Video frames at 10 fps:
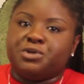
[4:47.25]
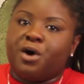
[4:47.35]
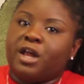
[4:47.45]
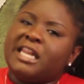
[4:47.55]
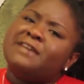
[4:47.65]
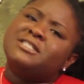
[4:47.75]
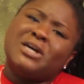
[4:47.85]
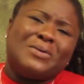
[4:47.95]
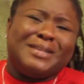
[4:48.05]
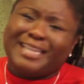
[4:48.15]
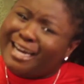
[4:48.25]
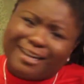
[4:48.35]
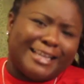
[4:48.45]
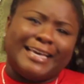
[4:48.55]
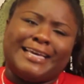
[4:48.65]
you all love so
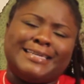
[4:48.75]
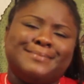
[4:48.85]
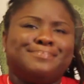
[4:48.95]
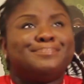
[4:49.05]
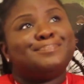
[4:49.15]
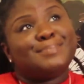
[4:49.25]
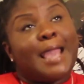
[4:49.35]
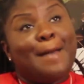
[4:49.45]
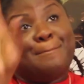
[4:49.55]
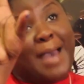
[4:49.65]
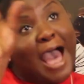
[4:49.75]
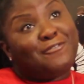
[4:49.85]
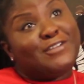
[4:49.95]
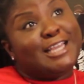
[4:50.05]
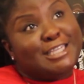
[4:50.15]
dearly,
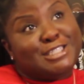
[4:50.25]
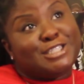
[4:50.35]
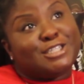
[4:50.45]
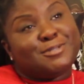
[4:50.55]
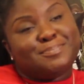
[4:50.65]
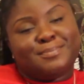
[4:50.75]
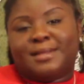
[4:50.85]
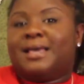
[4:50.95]
"Bye, Felicia."